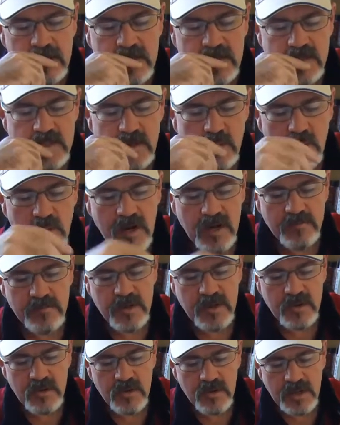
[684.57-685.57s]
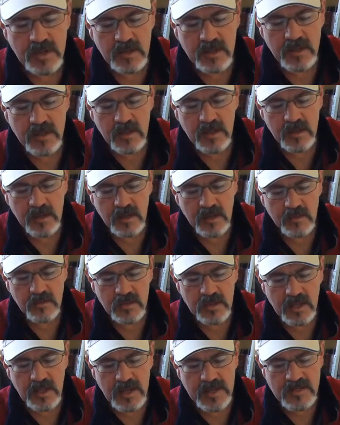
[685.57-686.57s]
So what I've been doing with
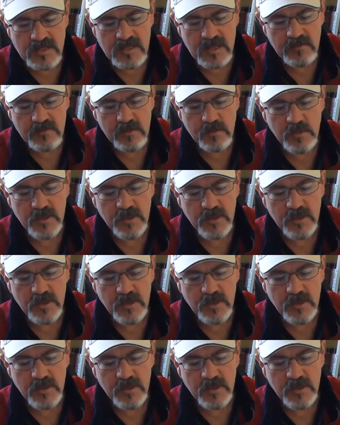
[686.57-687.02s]
the last several